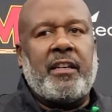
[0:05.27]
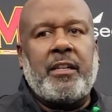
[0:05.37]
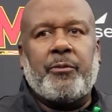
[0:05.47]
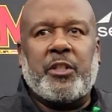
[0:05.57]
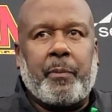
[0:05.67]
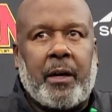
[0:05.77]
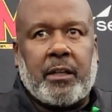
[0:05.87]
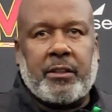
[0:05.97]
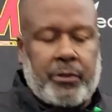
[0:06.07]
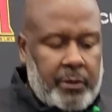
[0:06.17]
team
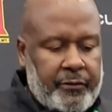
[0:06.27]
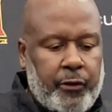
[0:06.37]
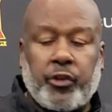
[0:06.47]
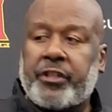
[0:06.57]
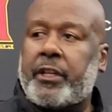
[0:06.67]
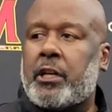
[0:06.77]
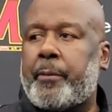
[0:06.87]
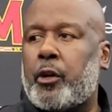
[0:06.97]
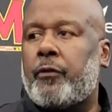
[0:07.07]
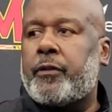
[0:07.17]
responded to adversity
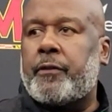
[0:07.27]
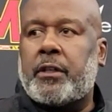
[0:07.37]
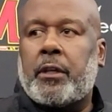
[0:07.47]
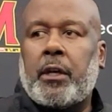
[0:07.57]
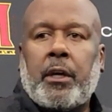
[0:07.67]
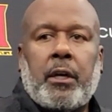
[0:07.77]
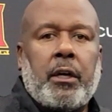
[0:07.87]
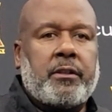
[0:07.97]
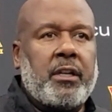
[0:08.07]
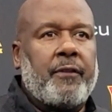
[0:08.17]
coming off of a
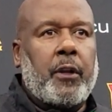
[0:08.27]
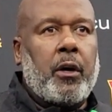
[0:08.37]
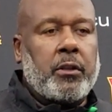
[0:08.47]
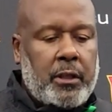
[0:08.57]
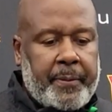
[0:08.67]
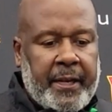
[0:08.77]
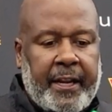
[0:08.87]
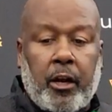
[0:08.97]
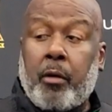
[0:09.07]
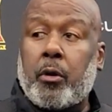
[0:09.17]
tough loss up in
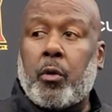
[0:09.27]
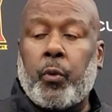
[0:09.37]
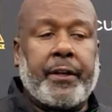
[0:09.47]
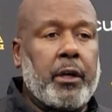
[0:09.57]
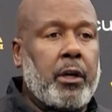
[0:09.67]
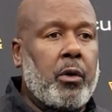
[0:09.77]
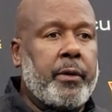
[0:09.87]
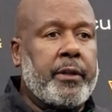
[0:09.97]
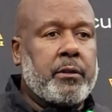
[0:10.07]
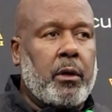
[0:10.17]
Ann Arbor a week ago.
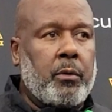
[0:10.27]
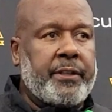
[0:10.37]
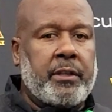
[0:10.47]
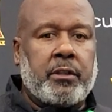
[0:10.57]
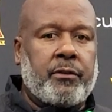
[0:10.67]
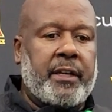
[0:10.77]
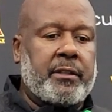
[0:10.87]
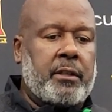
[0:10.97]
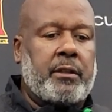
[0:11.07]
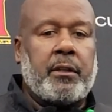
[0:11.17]
And it's always
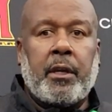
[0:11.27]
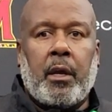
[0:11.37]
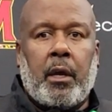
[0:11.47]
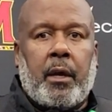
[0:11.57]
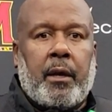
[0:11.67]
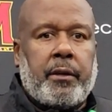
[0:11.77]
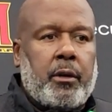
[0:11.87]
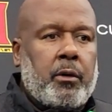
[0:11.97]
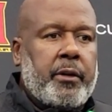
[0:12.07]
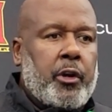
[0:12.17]
interesting, you
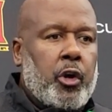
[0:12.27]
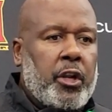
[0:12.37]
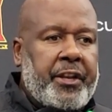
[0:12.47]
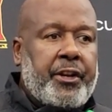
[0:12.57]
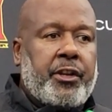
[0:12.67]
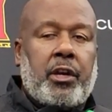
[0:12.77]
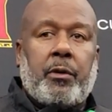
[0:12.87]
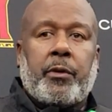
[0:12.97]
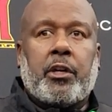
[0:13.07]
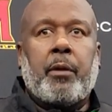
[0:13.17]
know, early in the
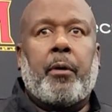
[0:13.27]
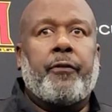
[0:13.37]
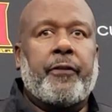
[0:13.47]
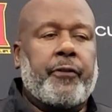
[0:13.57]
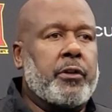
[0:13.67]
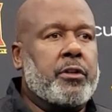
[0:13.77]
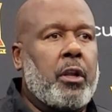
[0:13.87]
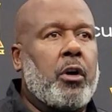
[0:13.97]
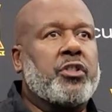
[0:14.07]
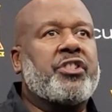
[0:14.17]
year when you come off a first
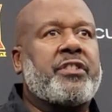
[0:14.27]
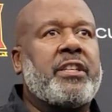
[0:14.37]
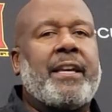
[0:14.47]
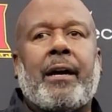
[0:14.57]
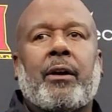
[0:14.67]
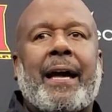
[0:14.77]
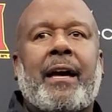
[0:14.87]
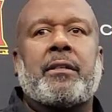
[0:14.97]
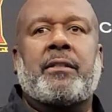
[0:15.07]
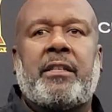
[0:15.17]
loss to see how
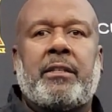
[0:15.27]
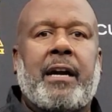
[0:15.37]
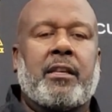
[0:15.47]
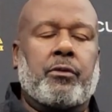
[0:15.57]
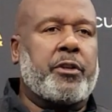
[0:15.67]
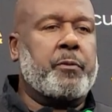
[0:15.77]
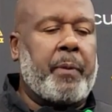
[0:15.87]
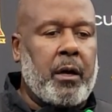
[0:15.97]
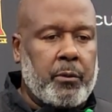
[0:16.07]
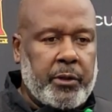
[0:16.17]
these guys
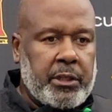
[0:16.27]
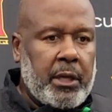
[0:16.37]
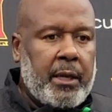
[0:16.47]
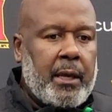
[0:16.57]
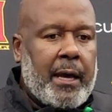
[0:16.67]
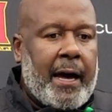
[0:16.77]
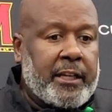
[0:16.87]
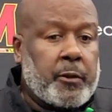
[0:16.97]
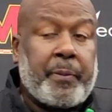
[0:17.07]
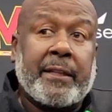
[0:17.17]
respond, which I
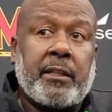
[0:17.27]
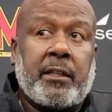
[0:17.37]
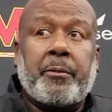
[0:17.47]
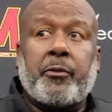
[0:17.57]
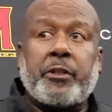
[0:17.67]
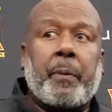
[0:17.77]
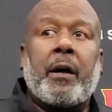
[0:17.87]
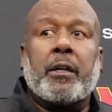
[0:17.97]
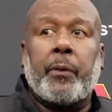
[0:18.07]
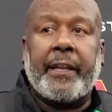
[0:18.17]
expected them to
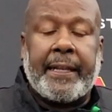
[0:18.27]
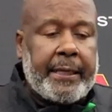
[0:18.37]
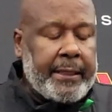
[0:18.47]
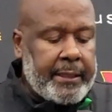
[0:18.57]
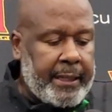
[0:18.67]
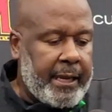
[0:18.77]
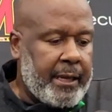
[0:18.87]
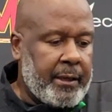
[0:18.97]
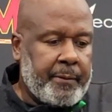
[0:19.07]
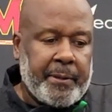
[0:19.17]
respond the way they did
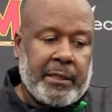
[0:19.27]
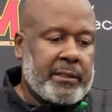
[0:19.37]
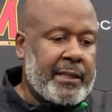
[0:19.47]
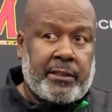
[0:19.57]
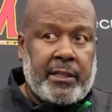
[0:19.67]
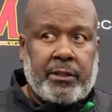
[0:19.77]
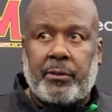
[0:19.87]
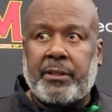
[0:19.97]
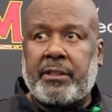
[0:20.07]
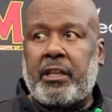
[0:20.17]
today, because that's just
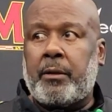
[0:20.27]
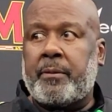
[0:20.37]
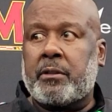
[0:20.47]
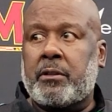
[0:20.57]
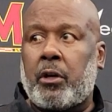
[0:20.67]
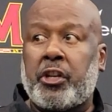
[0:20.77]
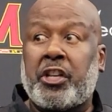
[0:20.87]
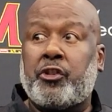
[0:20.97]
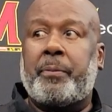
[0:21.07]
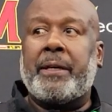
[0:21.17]
who this team is
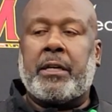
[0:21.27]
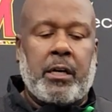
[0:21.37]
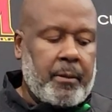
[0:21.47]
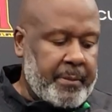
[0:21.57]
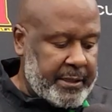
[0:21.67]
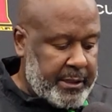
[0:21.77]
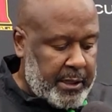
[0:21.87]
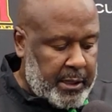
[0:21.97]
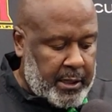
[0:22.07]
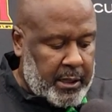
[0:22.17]
starting to become.
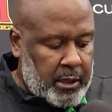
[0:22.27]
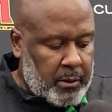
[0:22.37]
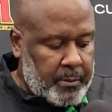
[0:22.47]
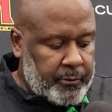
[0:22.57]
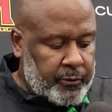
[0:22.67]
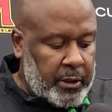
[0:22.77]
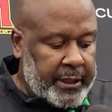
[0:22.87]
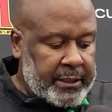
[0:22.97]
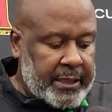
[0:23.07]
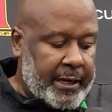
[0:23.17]
And really
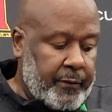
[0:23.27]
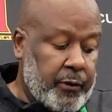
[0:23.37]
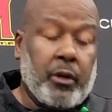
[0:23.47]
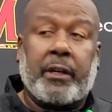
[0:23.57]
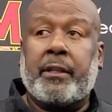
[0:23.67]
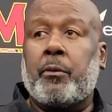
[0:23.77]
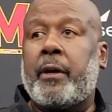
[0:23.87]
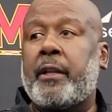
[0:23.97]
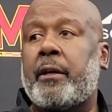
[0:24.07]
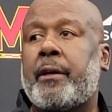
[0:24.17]
excited. If you look at the
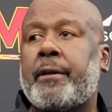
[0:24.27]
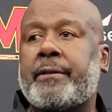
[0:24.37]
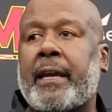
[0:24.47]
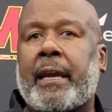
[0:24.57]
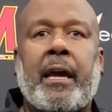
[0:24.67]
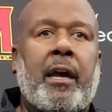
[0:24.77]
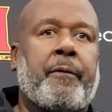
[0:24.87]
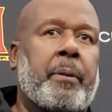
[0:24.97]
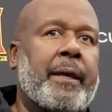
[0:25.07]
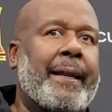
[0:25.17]
way the second
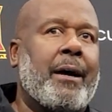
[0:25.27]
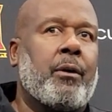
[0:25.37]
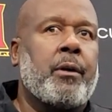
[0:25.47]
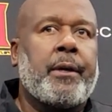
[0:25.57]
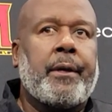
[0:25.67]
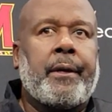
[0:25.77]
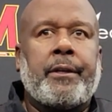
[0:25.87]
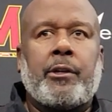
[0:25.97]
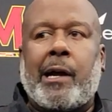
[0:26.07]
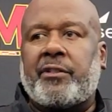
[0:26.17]
half played out,
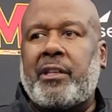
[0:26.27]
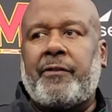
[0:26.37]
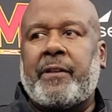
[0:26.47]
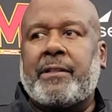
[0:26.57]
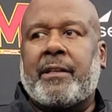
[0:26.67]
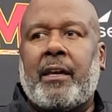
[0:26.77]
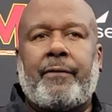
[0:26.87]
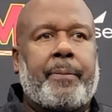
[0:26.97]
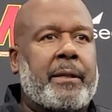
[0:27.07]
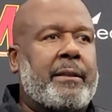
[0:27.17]
you know, our defense
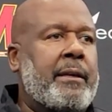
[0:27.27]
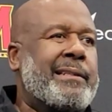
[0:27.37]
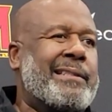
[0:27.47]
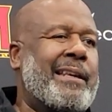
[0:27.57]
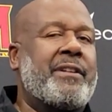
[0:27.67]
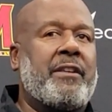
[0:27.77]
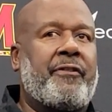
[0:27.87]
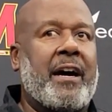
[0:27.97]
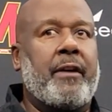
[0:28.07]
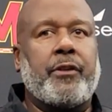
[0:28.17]
gave up, I think,
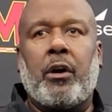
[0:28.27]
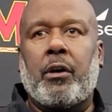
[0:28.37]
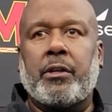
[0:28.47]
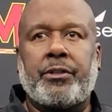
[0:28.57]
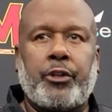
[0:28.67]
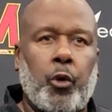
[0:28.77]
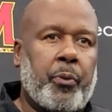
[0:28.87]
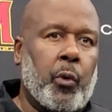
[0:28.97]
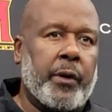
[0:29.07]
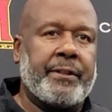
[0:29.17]
75 yards, no
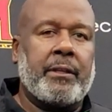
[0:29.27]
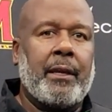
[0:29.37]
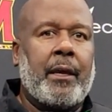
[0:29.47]
points.